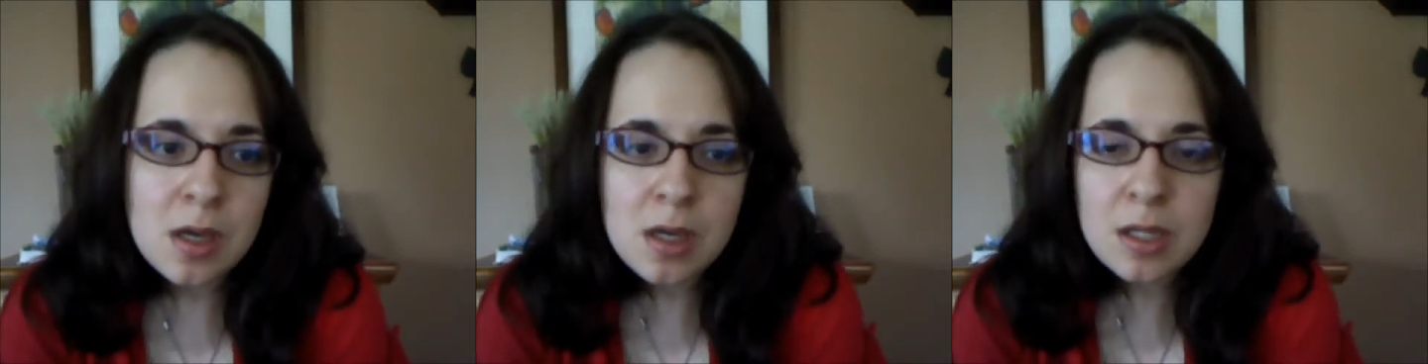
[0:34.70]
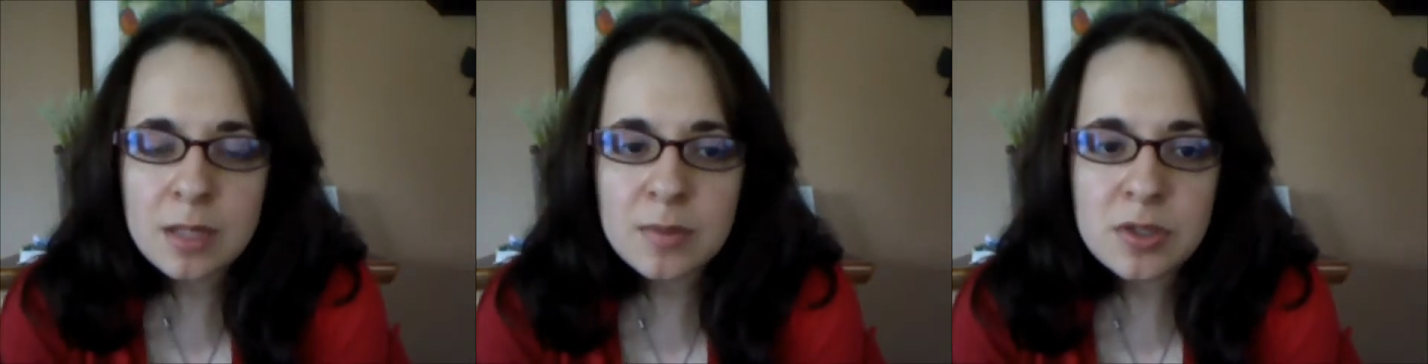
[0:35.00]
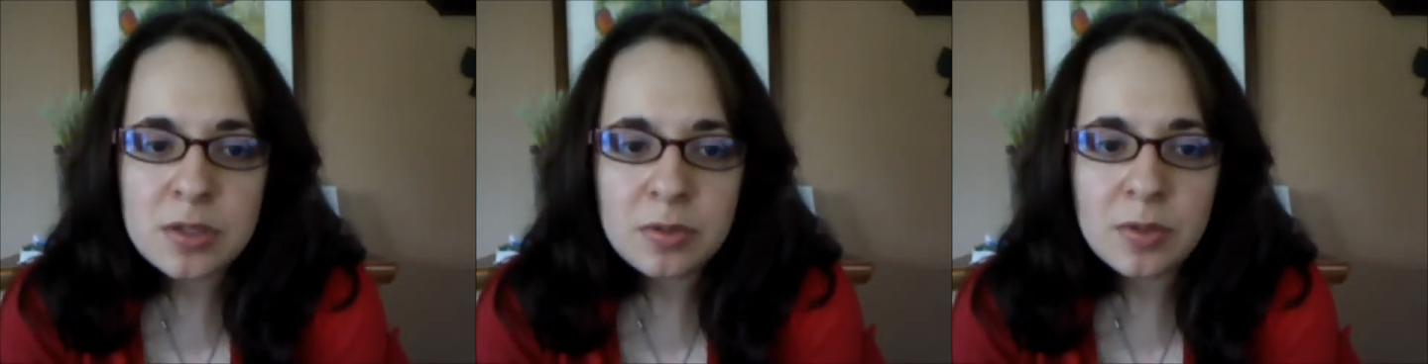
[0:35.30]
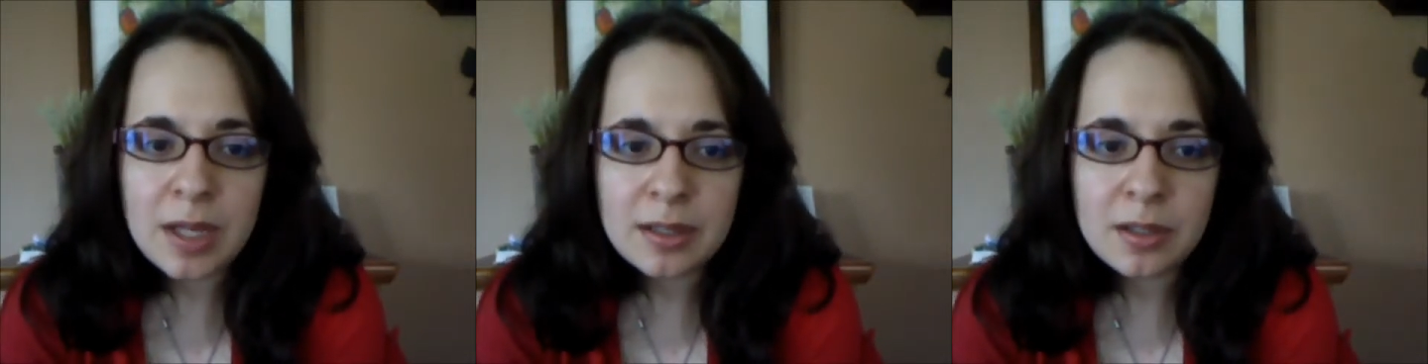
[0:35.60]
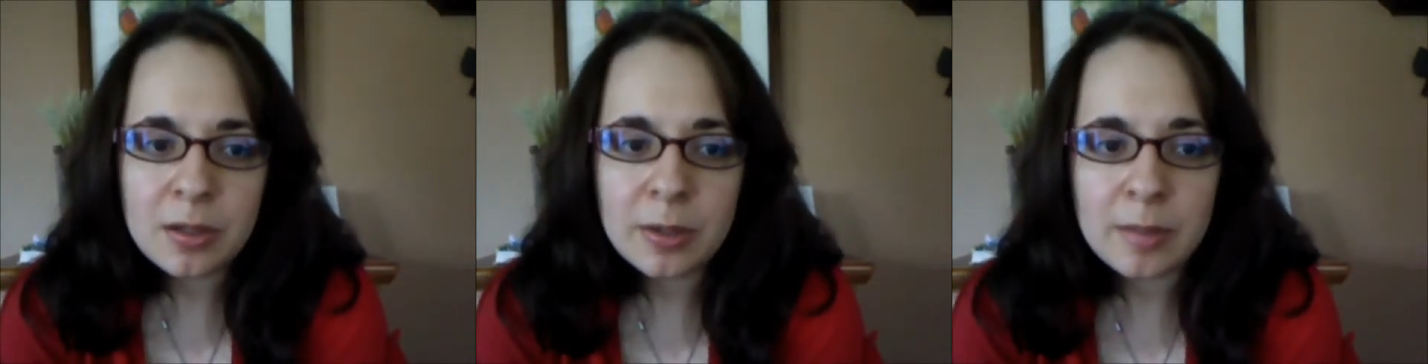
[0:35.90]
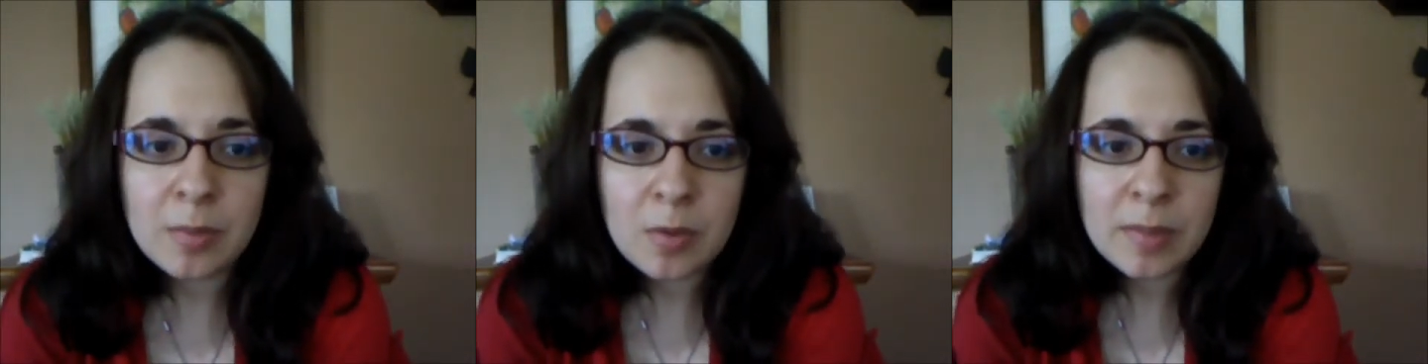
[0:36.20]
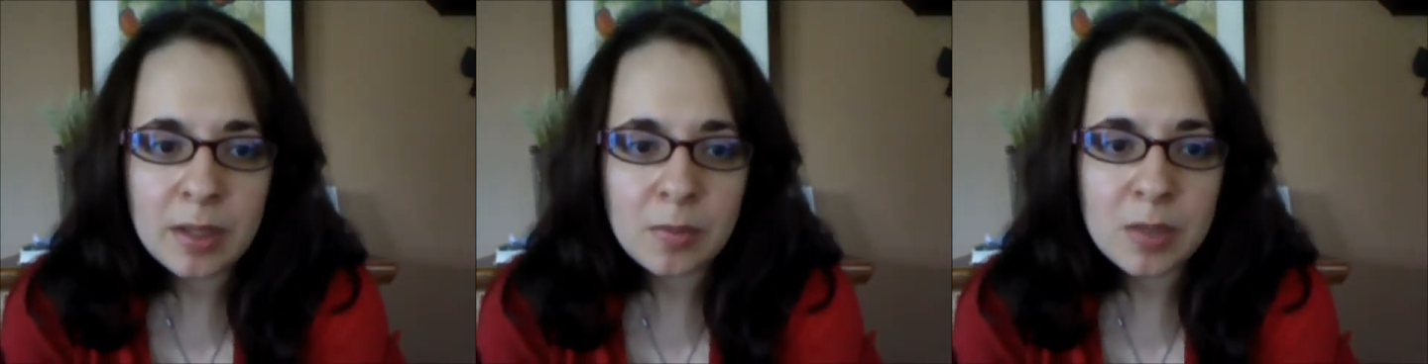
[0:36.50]
Number 2, at the current
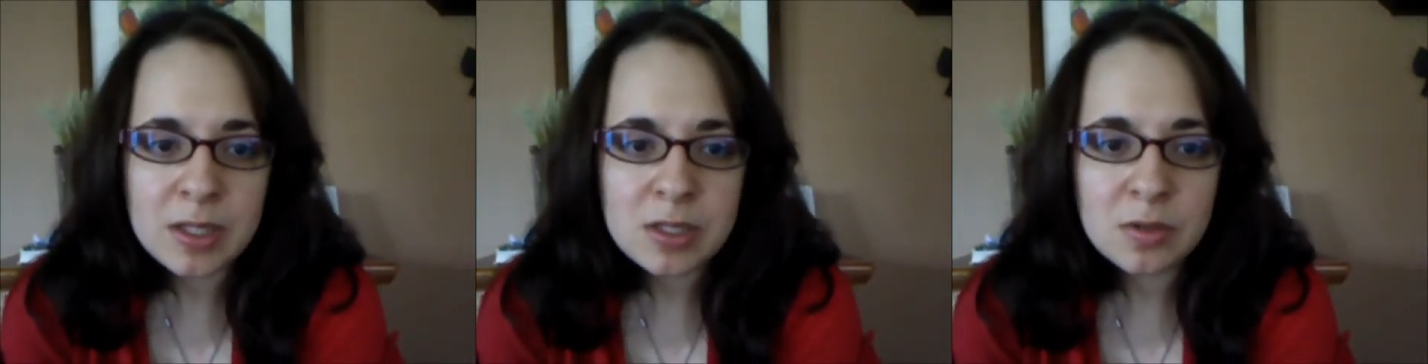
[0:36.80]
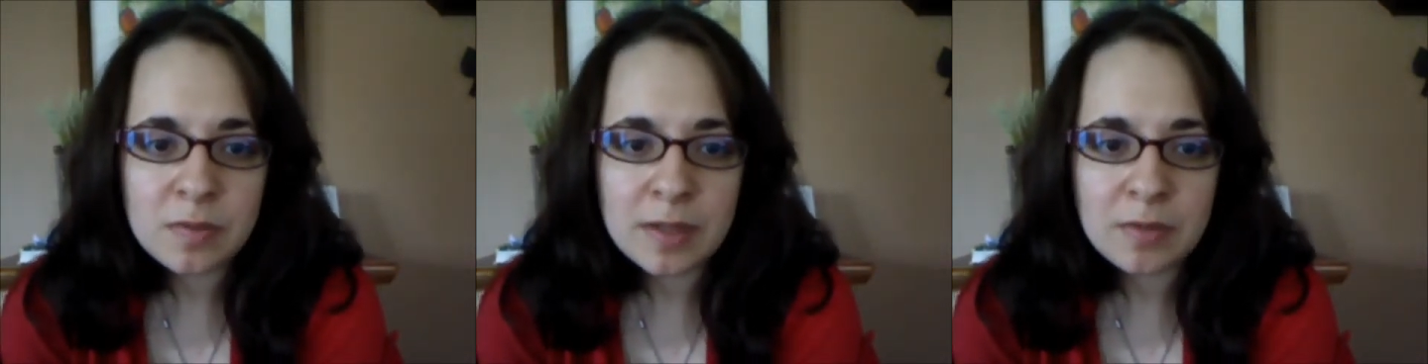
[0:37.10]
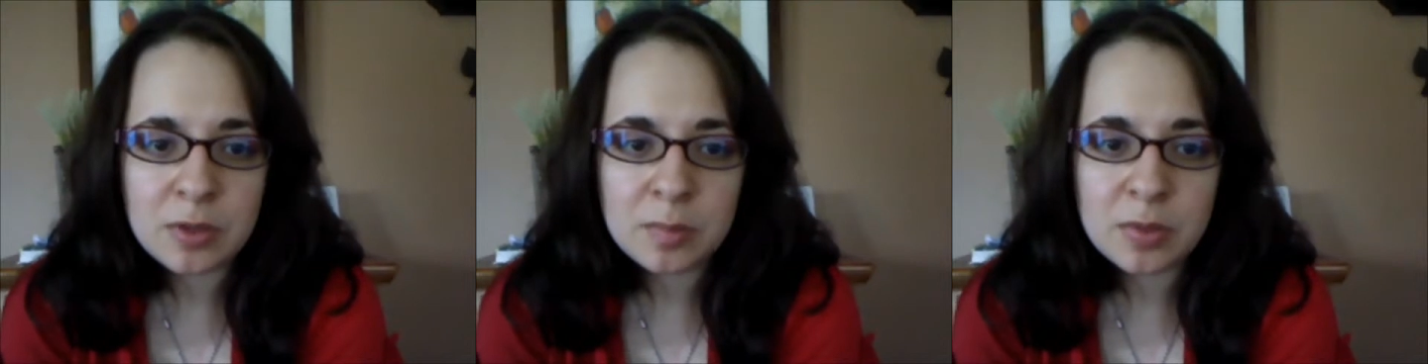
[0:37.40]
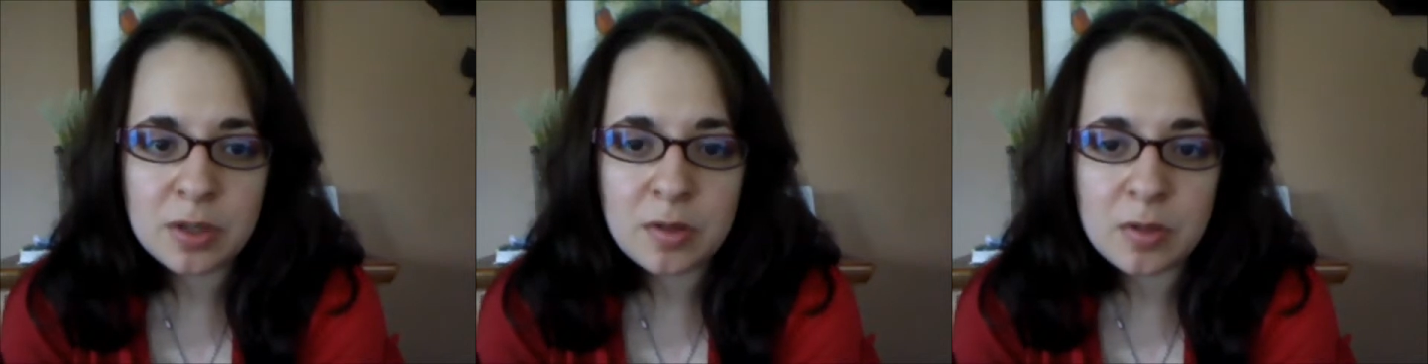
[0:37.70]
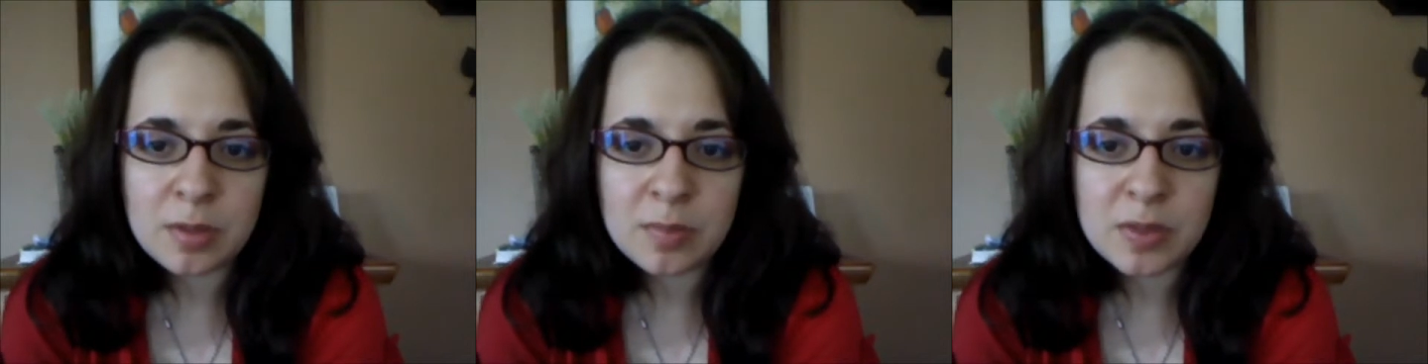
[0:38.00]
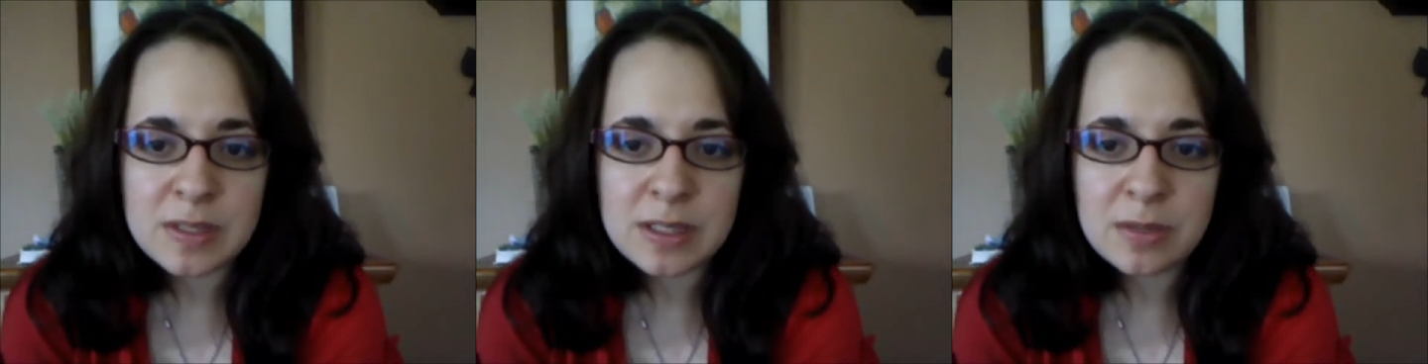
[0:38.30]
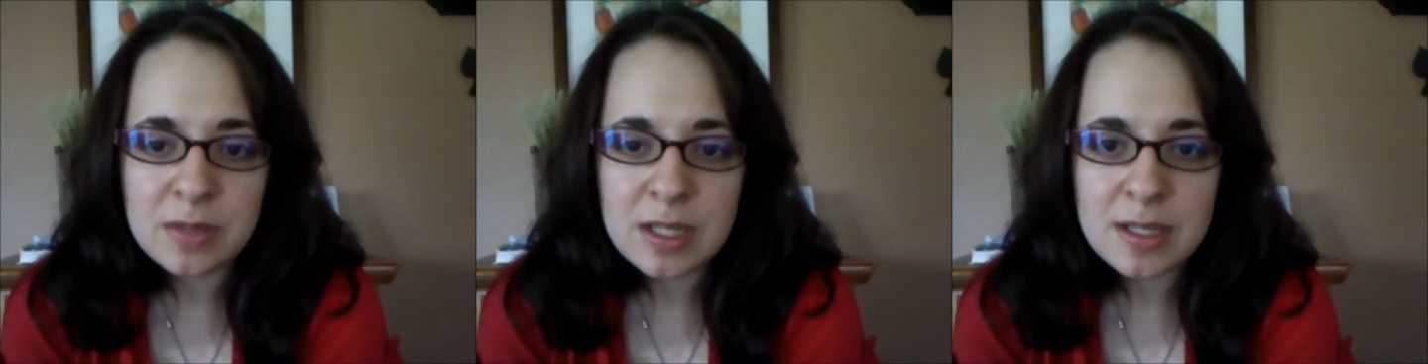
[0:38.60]
moment, what's your favorite book or book
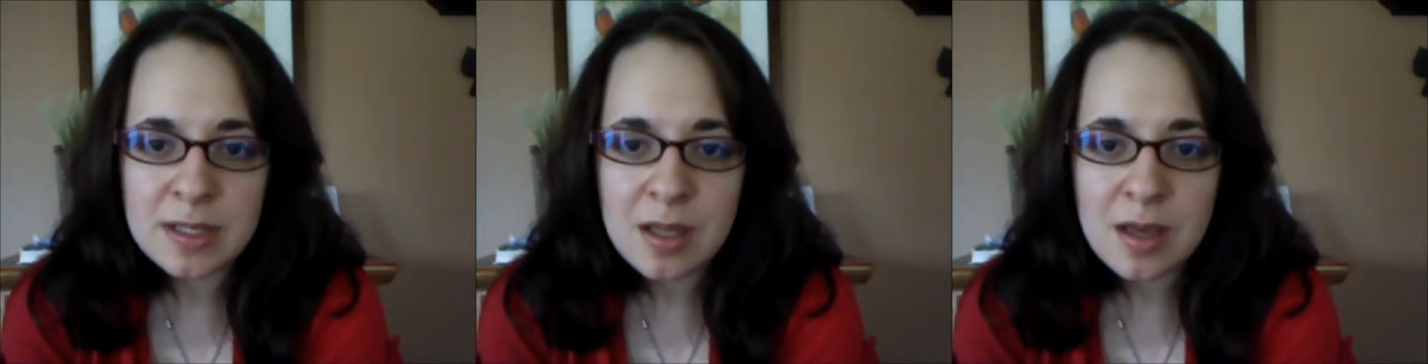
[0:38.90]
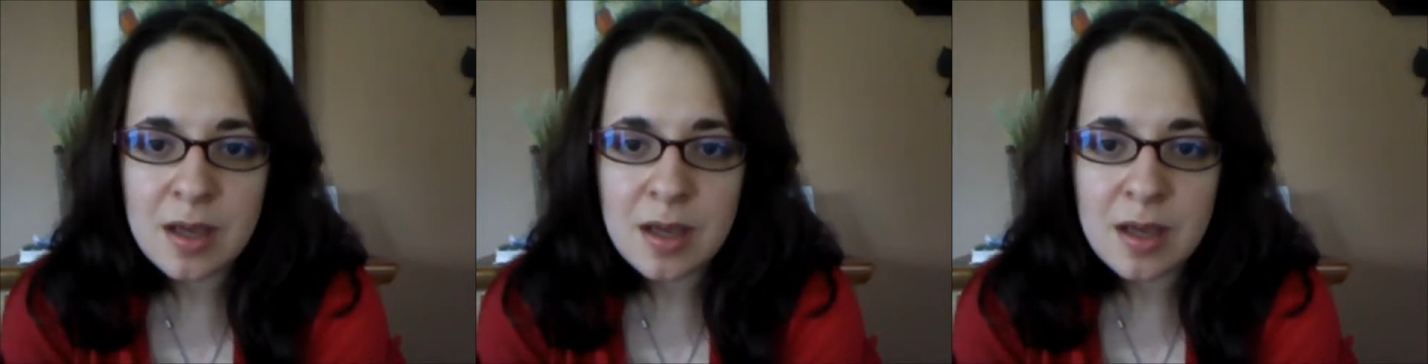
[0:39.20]
series?